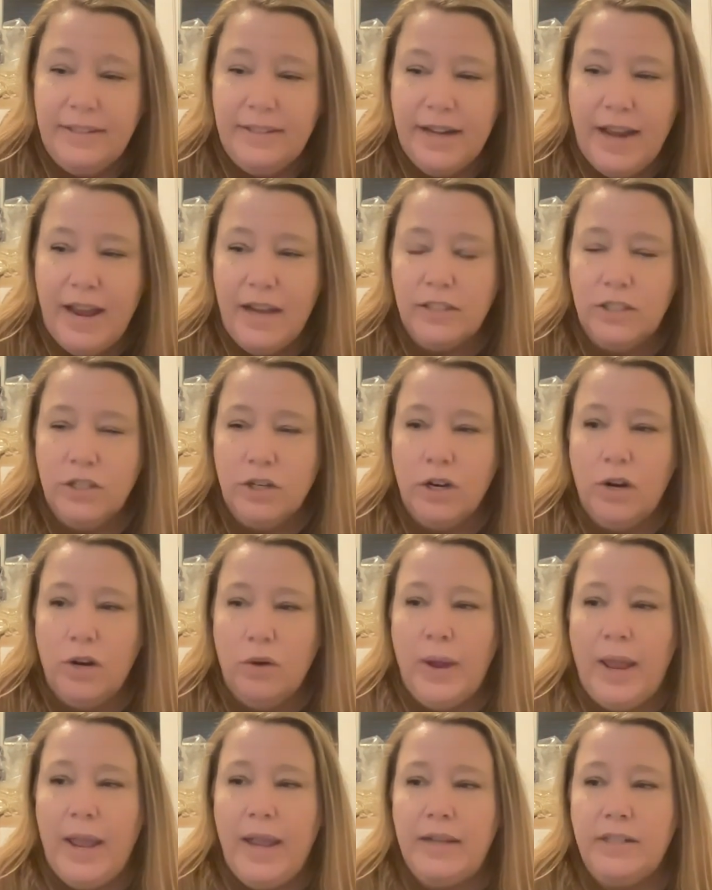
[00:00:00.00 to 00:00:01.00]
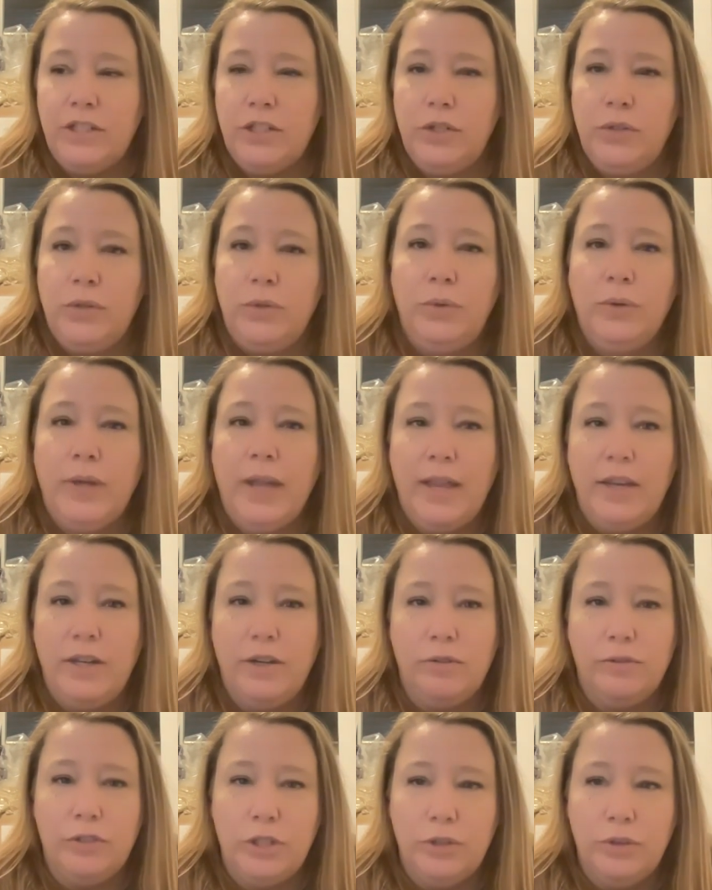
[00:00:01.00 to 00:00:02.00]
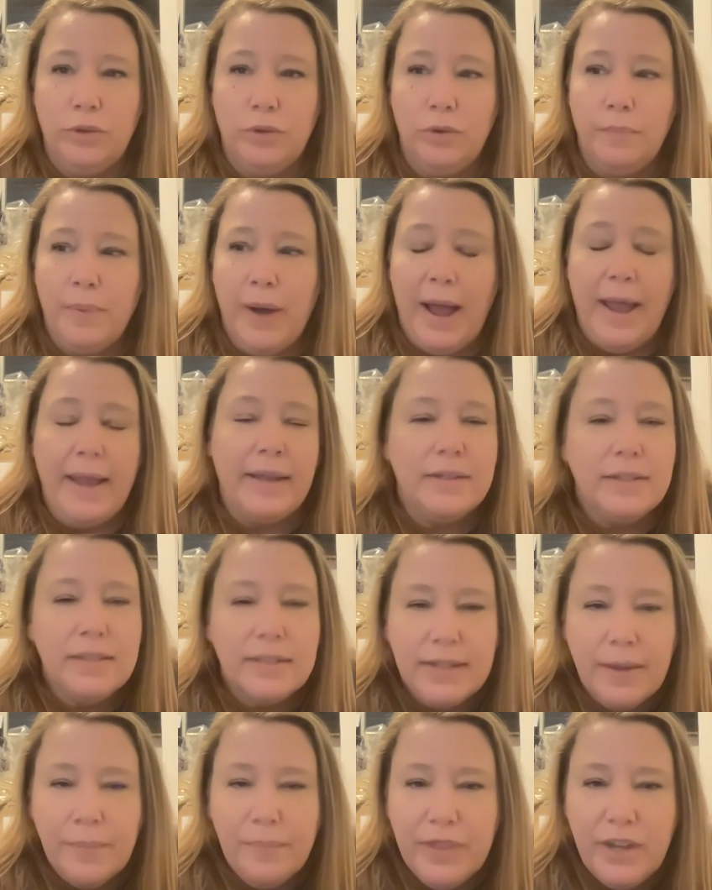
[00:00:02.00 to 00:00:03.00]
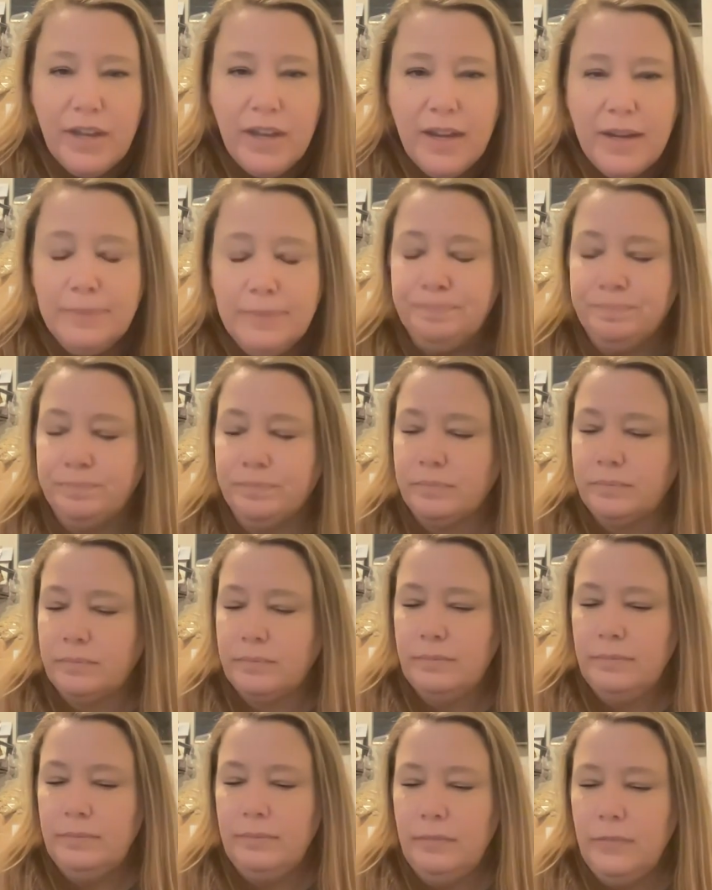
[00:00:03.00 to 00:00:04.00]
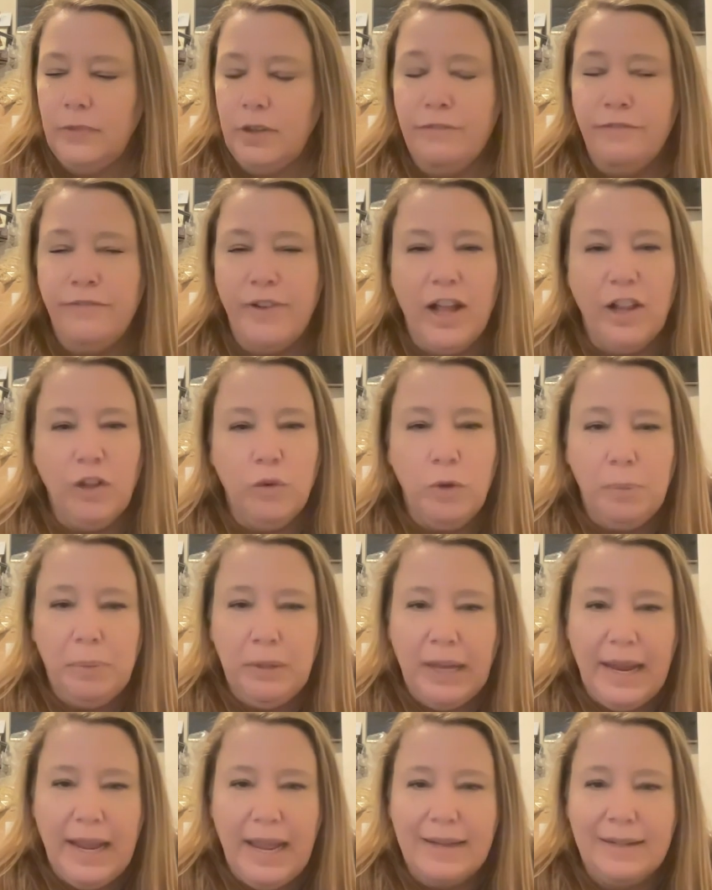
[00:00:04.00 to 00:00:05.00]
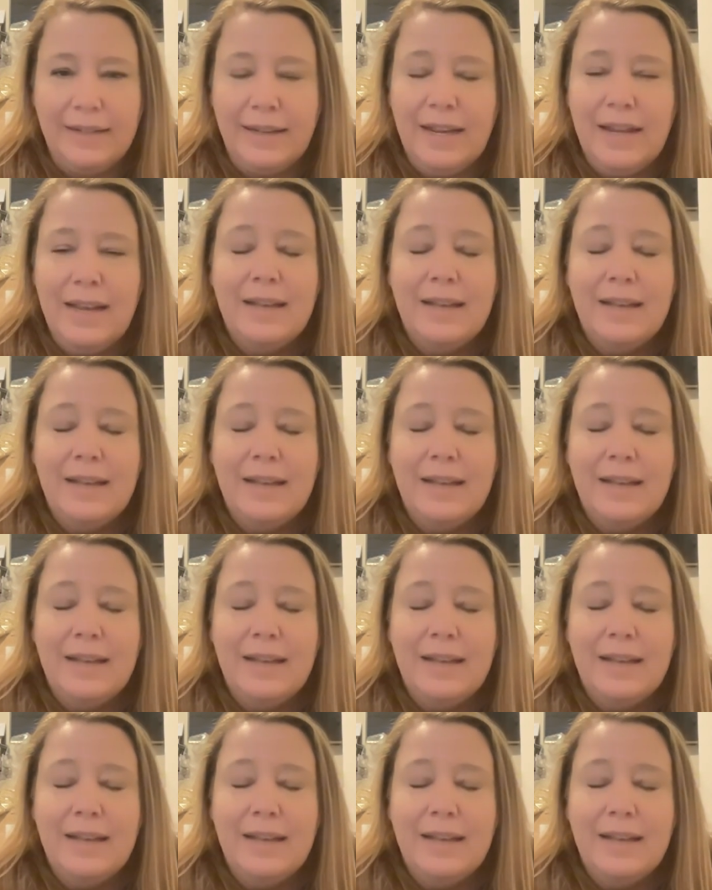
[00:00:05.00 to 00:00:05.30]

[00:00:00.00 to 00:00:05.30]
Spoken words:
Diets are a way to get you to buy into something, follow a plan.